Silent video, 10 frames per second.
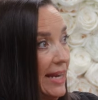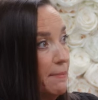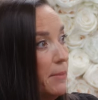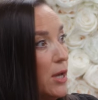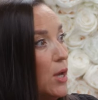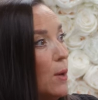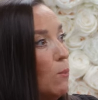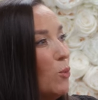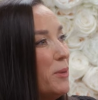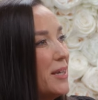solely I, on women.
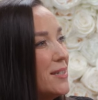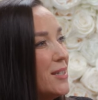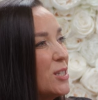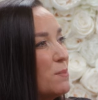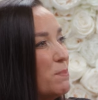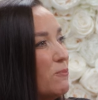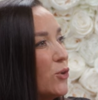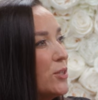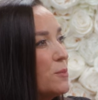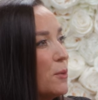Well, because for his, you, yeah.
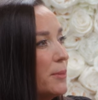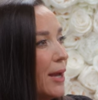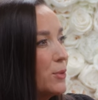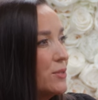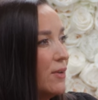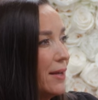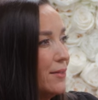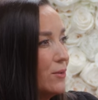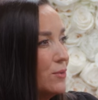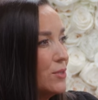For his sperm count was
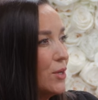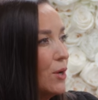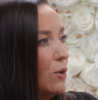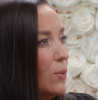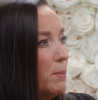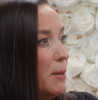fine though. So okay.